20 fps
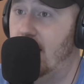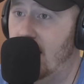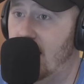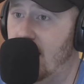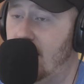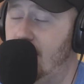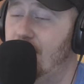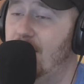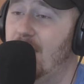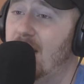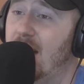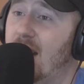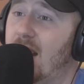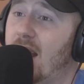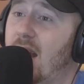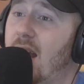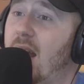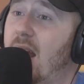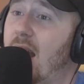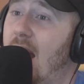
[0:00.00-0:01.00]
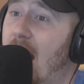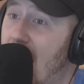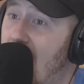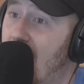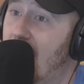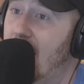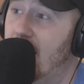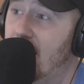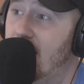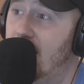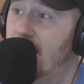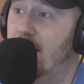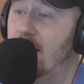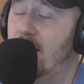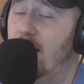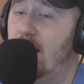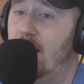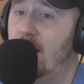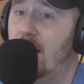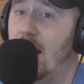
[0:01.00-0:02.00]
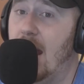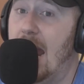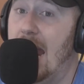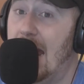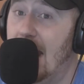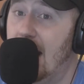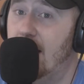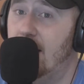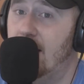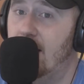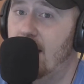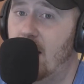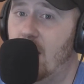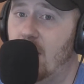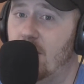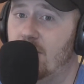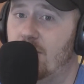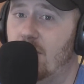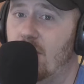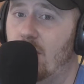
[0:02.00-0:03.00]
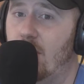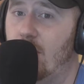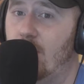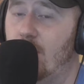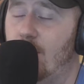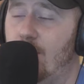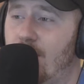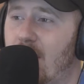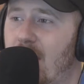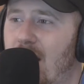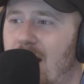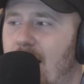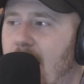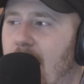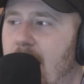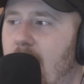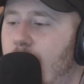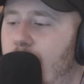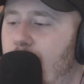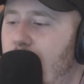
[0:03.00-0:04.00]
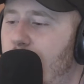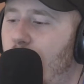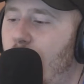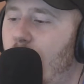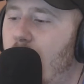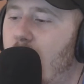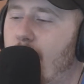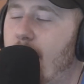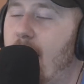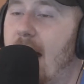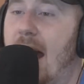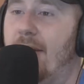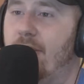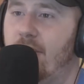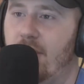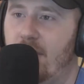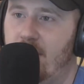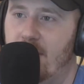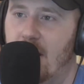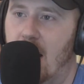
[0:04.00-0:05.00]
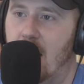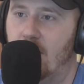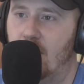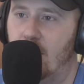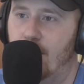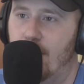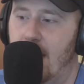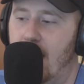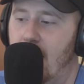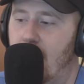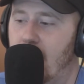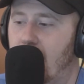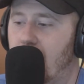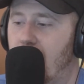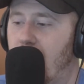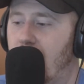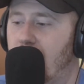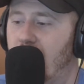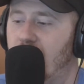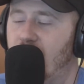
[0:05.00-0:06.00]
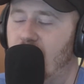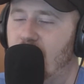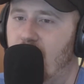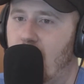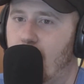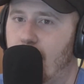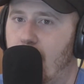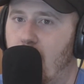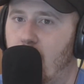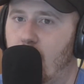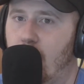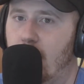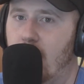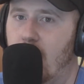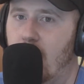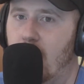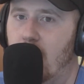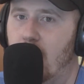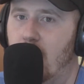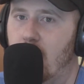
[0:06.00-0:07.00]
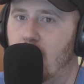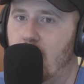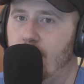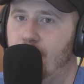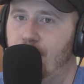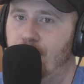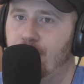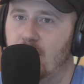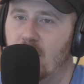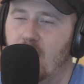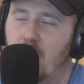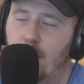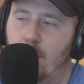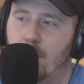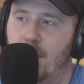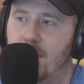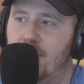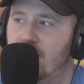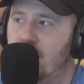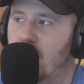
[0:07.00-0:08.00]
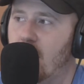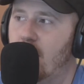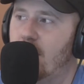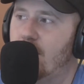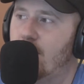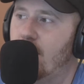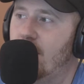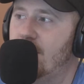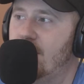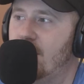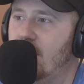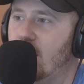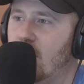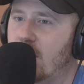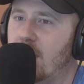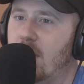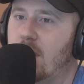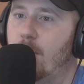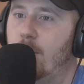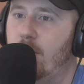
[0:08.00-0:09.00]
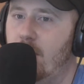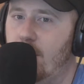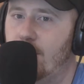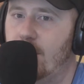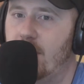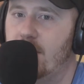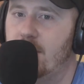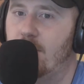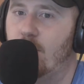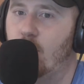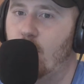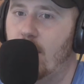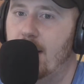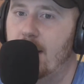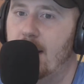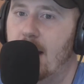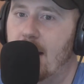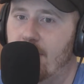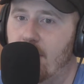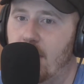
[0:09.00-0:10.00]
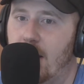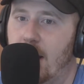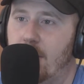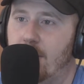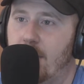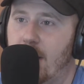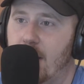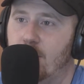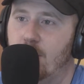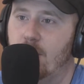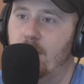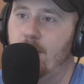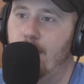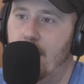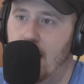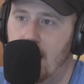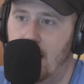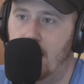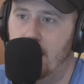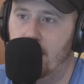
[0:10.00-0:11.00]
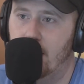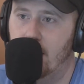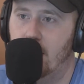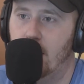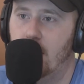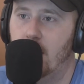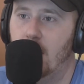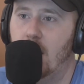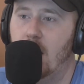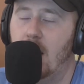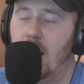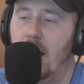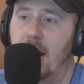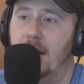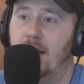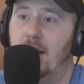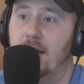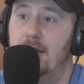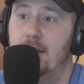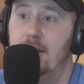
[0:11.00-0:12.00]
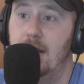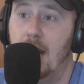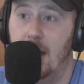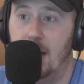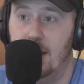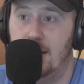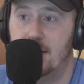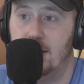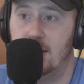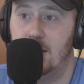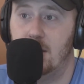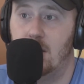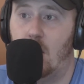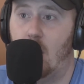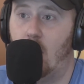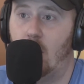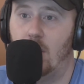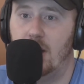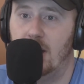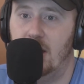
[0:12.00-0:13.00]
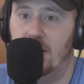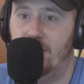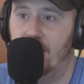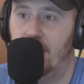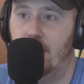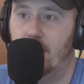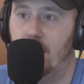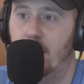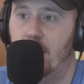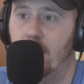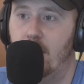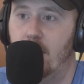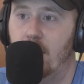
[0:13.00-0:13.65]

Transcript: anything. I remember that. And yeah. and they also like people will come out after these docs are made, and like they just came out with like a. couple months ago, this person looked at the blueprints of when Neverland Ranch was made, mm-hmm. and the dates aren't even